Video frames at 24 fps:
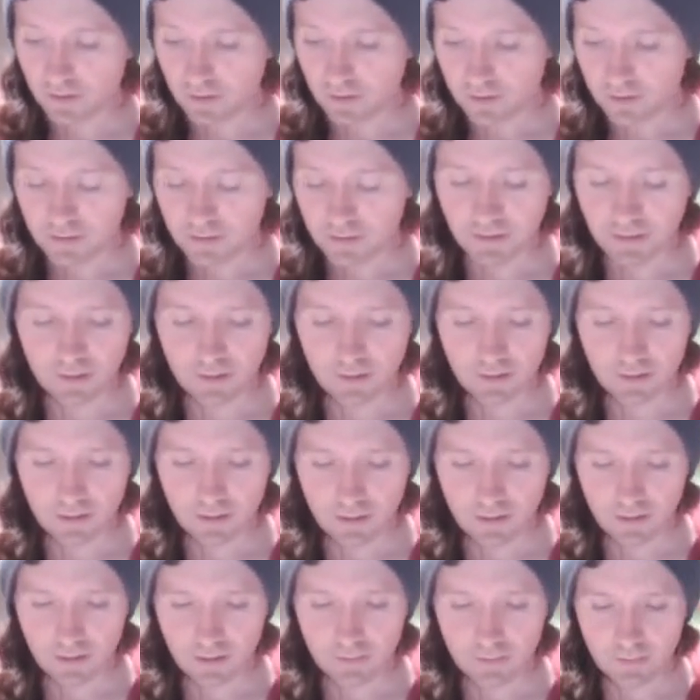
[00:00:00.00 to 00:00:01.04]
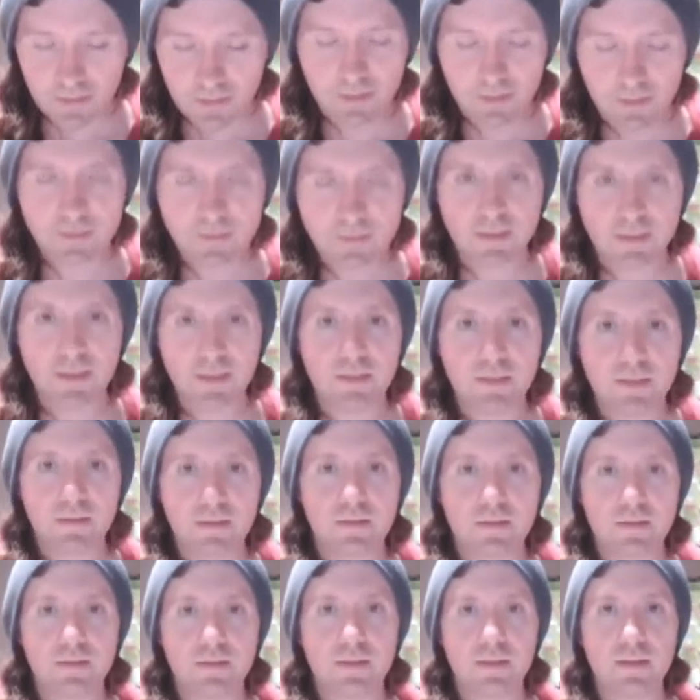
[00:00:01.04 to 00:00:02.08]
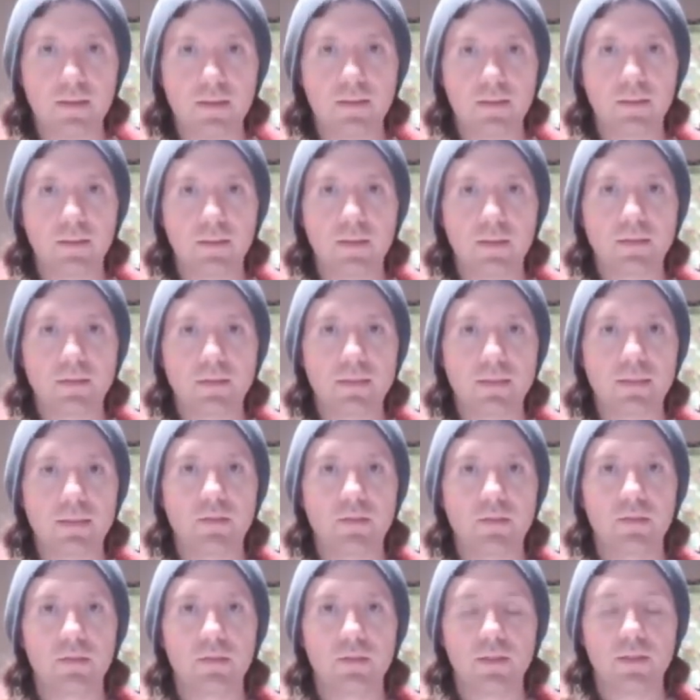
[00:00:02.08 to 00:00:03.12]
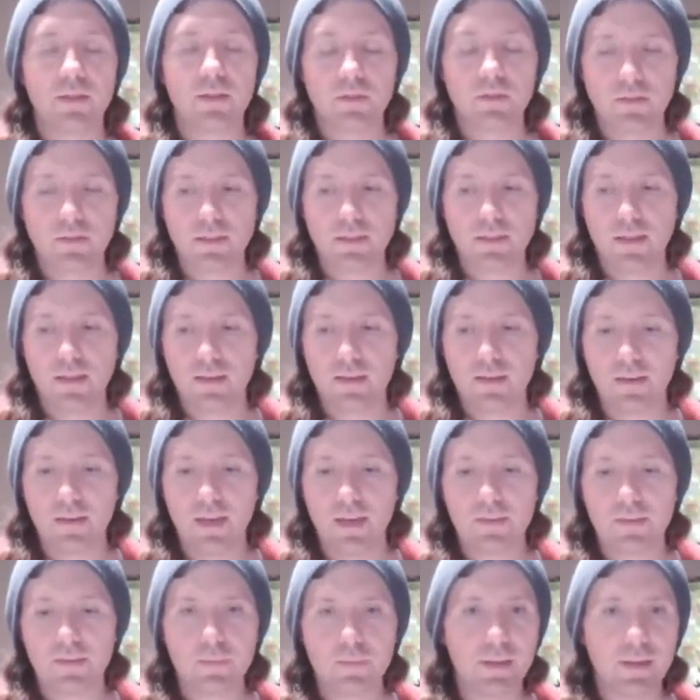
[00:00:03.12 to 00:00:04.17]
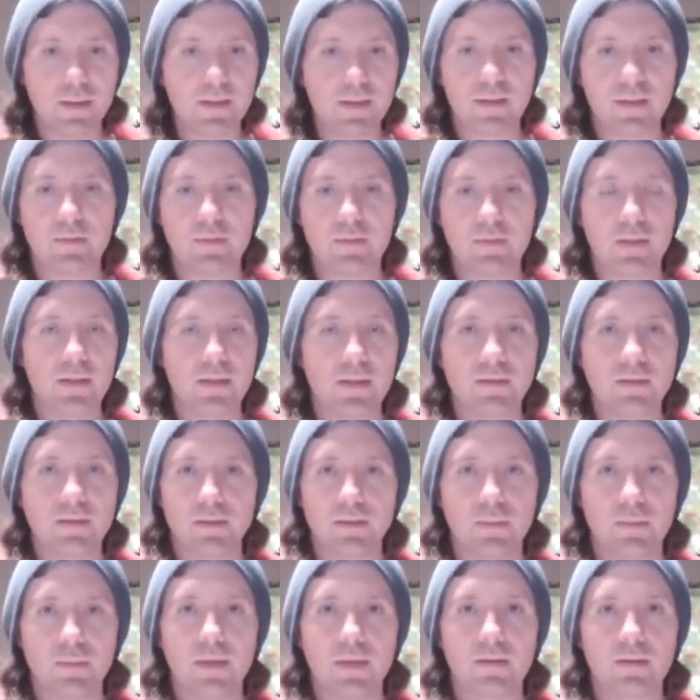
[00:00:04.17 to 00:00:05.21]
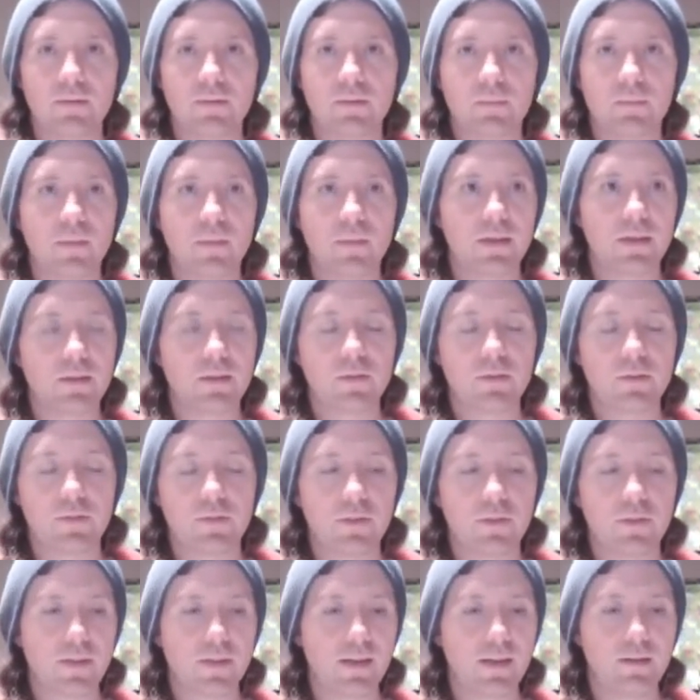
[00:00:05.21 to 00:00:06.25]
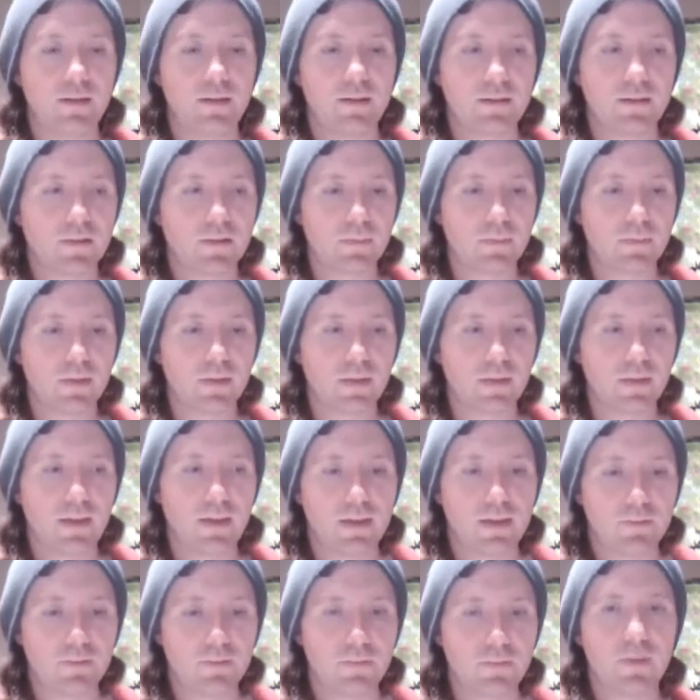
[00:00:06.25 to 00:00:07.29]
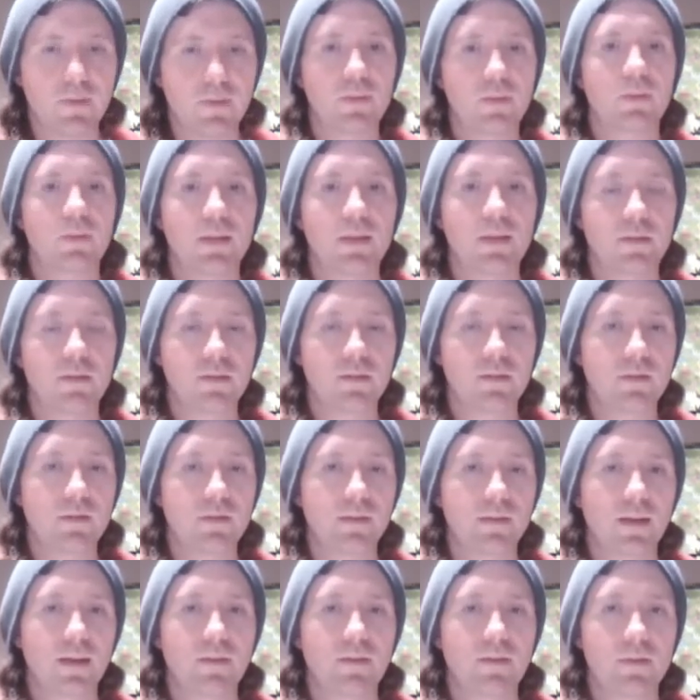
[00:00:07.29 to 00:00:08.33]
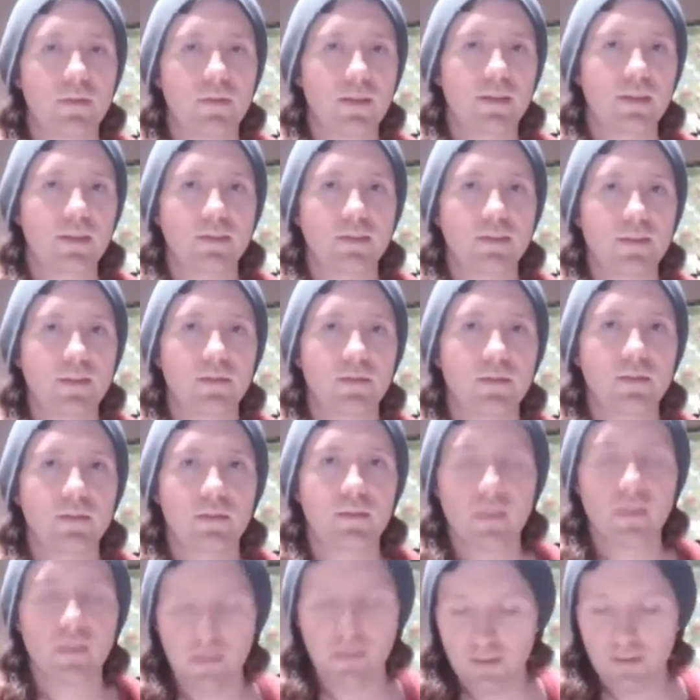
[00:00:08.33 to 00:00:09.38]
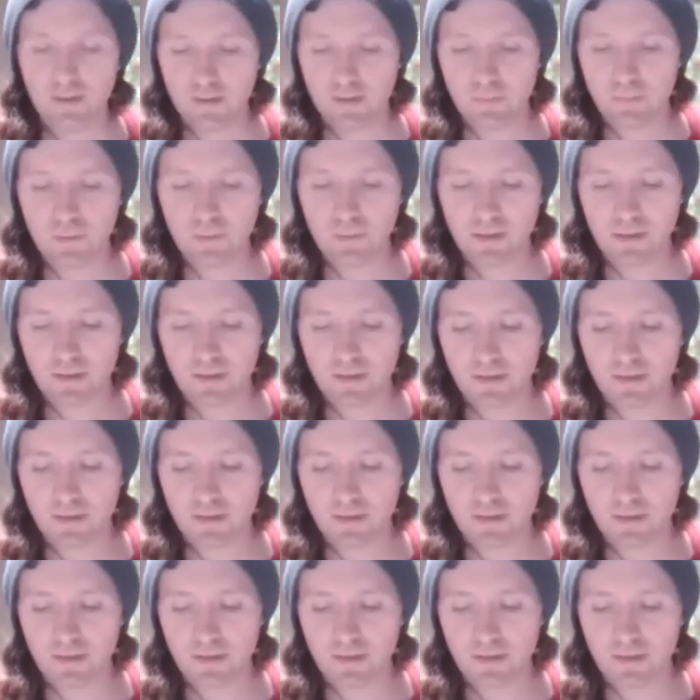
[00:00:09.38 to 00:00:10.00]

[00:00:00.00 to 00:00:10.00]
they are, I mean, I've seen UFOs, and I haven't made any videos about my UFO encounters, but I plan on doing that very soon. But